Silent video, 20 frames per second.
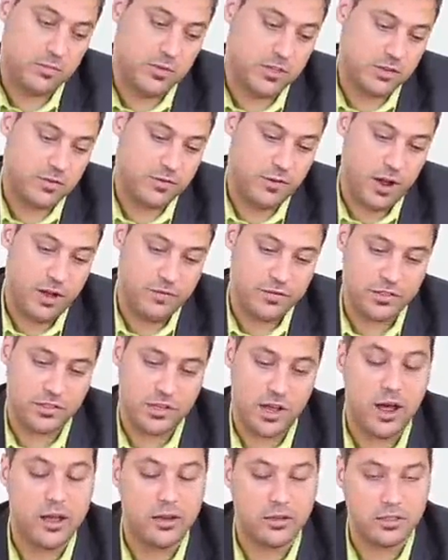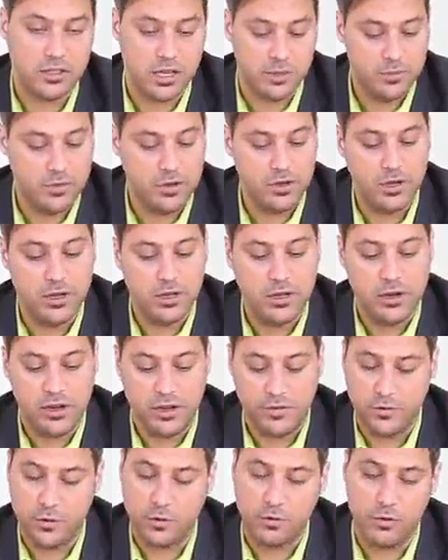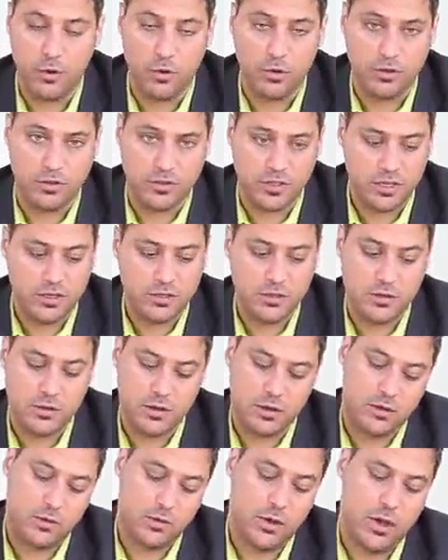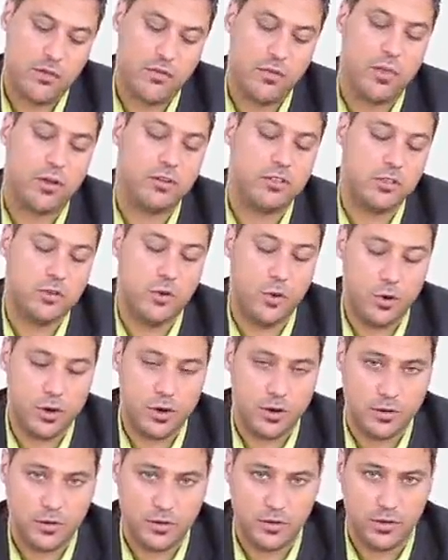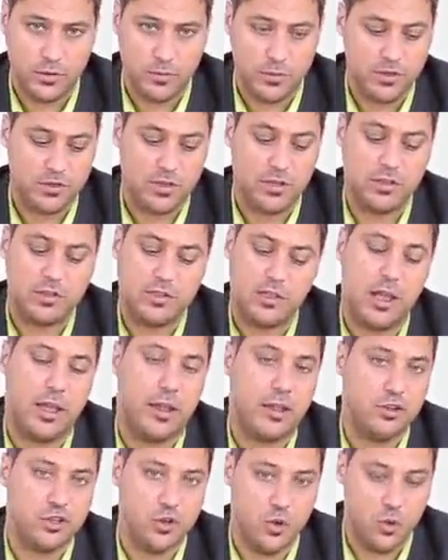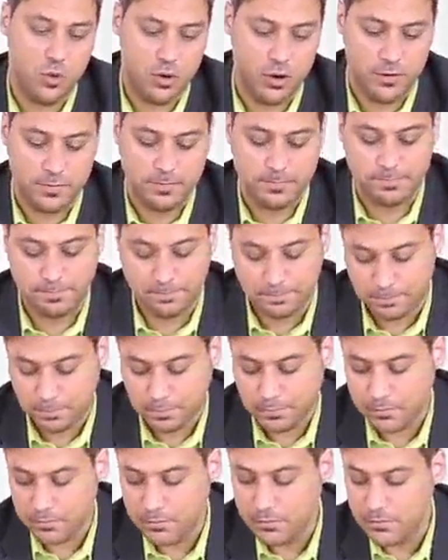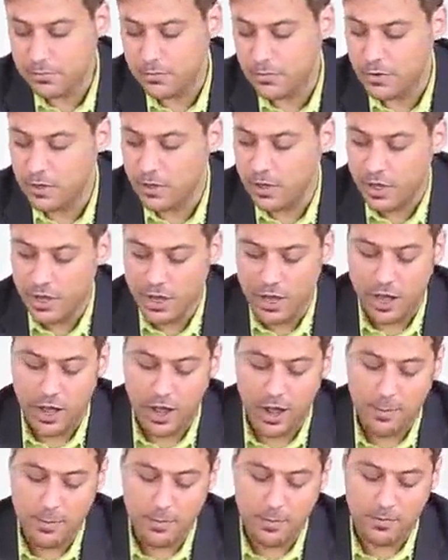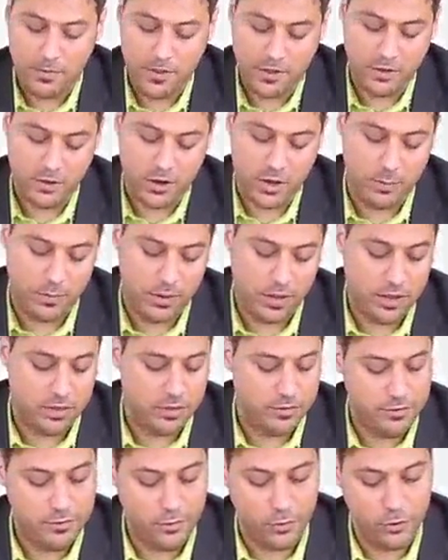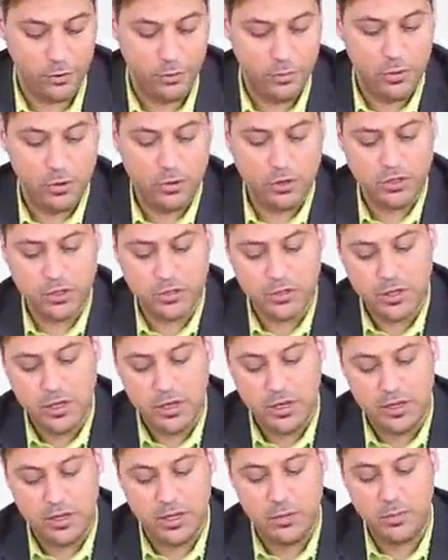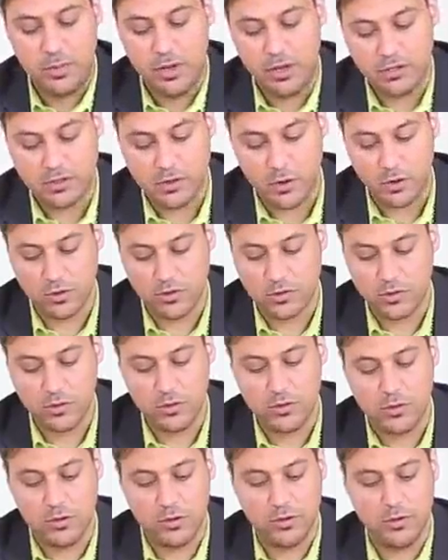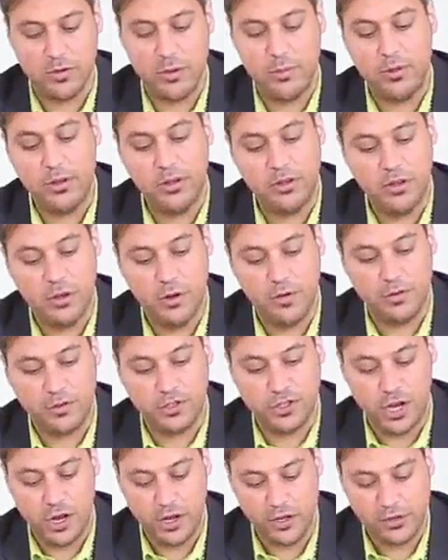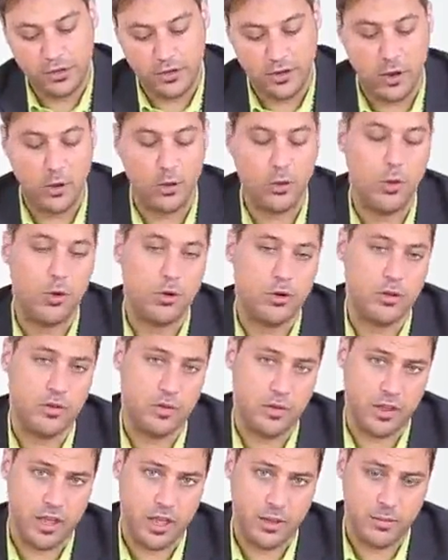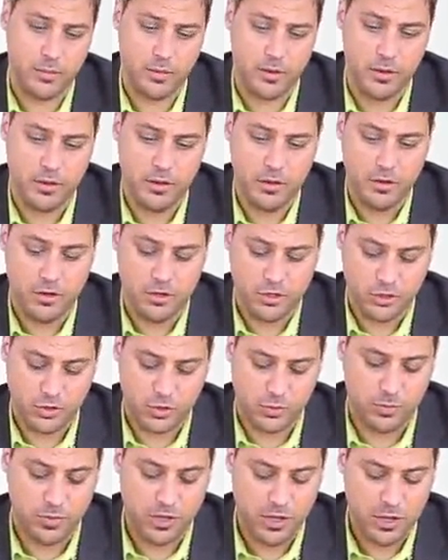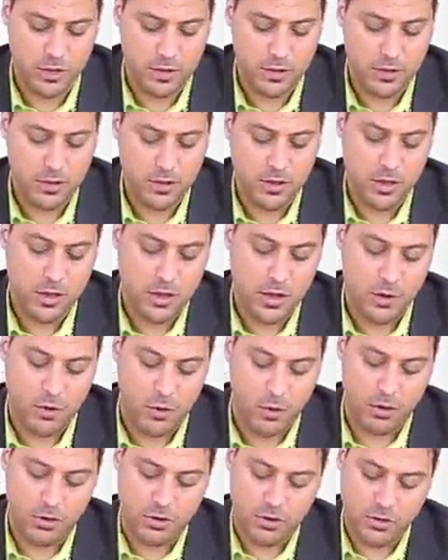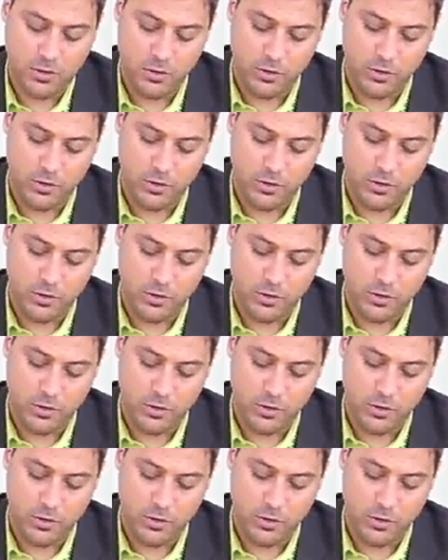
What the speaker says: means 5 is the highest number. If you roll a 6, you have another turn. That means it's like a joker. Then you can play the full board. It depends also on the ability of a child and how long the game should be. Or you